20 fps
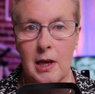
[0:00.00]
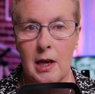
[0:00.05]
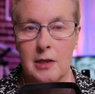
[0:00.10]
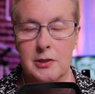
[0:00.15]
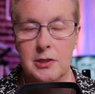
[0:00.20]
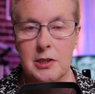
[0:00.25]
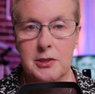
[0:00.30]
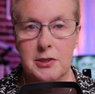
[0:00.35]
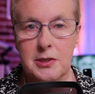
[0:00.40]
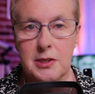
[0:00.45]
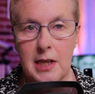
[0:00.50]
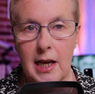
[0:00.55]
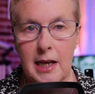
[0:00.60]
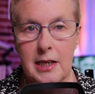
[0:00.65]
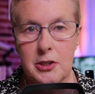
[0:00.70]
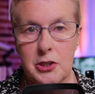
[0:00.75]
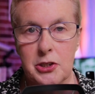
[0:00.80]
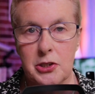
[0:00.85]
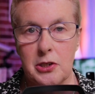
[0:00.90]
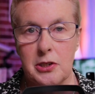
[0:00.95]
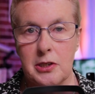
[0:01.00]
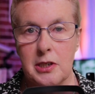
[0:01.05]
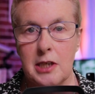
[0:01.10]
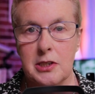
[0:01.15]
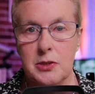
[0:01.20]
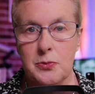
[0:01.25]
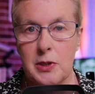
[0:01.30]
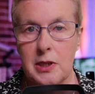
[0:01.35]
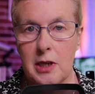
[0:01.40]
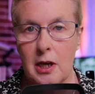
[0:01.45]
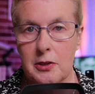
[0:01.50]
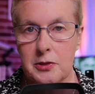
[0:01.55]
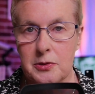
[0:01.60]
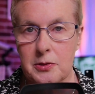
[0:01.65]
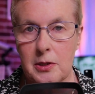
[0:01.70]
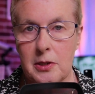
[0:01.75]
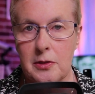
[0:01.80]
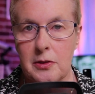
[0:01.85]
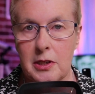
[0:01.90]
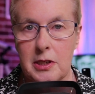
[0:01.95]
So stay tuned as we go
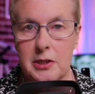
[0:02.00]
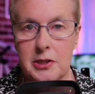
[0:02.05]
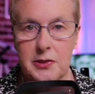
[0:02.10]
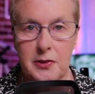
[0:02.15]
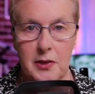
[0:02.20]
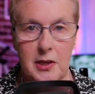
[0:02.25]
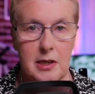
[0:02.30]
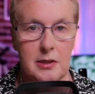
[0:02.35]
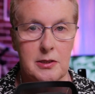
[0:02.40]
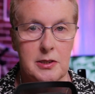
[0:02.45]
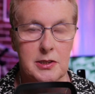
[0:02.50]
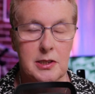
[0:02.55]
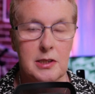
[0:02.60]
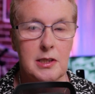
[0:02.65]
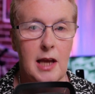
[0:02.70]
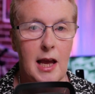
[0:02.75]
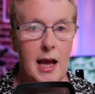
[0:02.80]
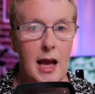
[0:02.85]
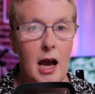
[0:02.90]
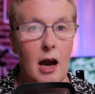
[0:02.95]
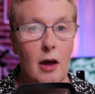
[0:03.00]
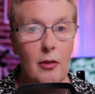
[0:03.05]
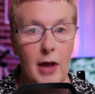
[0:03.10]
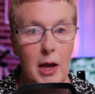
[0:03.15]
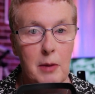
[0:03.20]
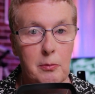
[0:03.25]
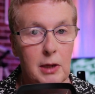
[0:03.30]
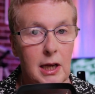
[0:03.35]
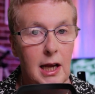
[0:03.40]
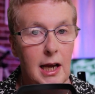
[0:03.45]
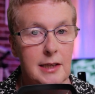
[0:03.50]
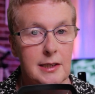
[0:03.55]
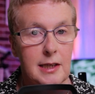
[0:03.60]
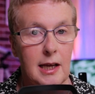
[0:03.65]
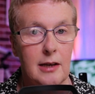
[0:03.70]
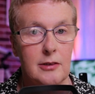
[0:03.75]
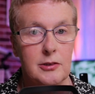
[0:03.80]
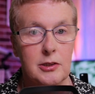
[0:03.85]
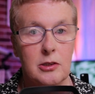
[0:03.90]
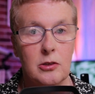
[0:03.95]
through these theories and how they played
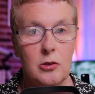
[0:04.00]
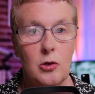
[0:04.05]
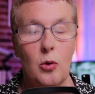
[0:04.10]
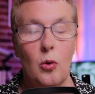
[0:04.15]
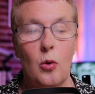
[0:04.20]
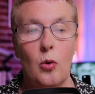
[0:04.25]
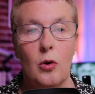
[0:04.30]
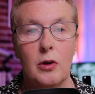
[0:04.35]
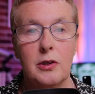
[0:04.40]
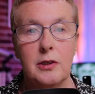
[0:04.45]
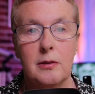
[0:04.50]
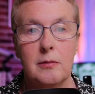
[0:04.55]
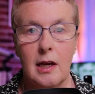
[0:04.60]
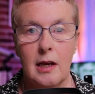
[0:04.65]
out in court.